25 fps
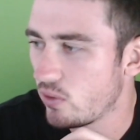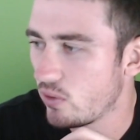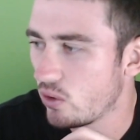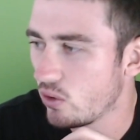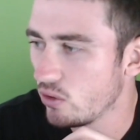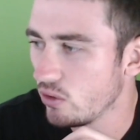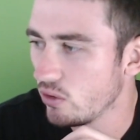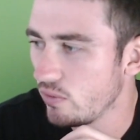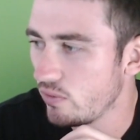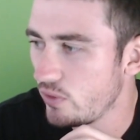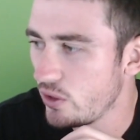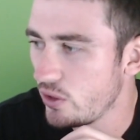
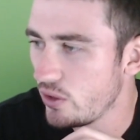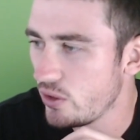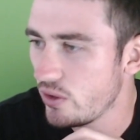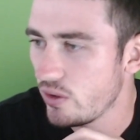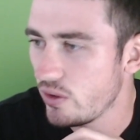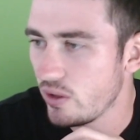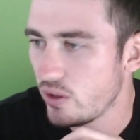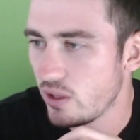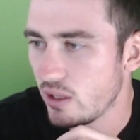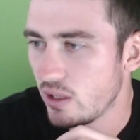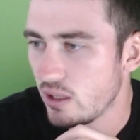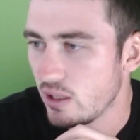review.
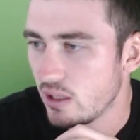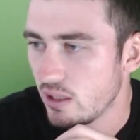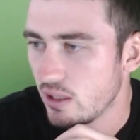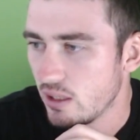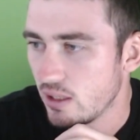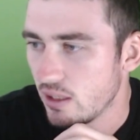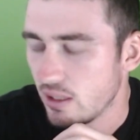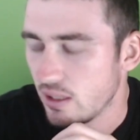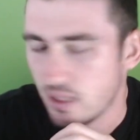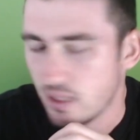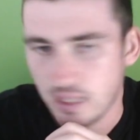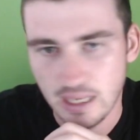
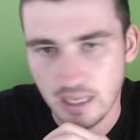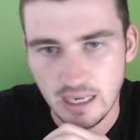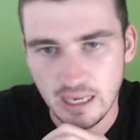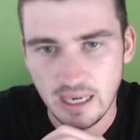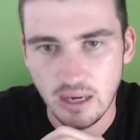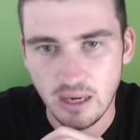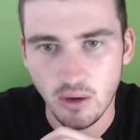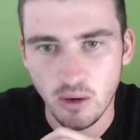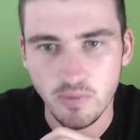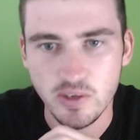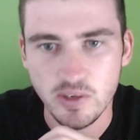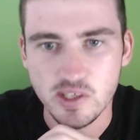
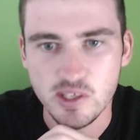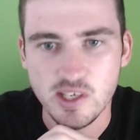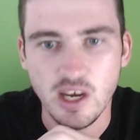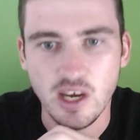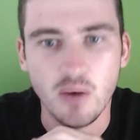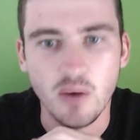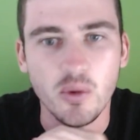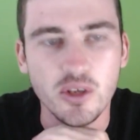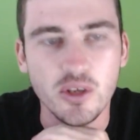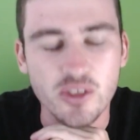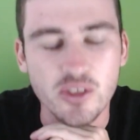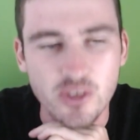Obviously I
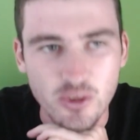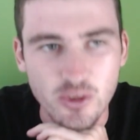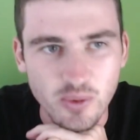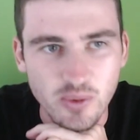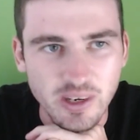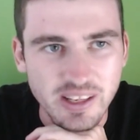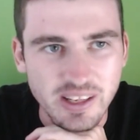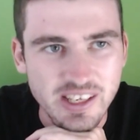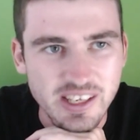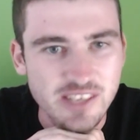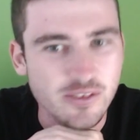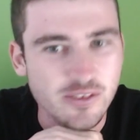wanted to do one of
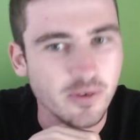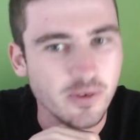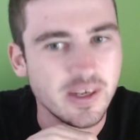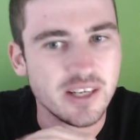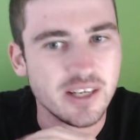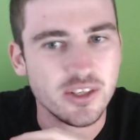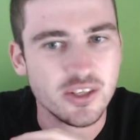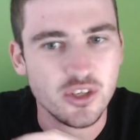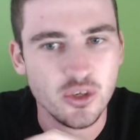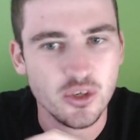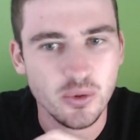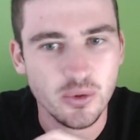these for
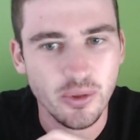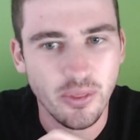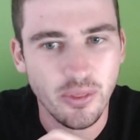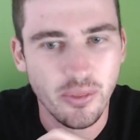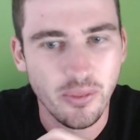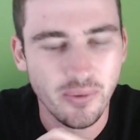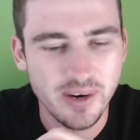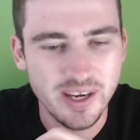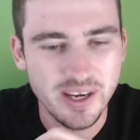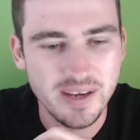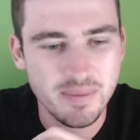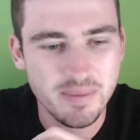round 2 and
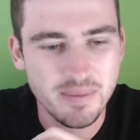3,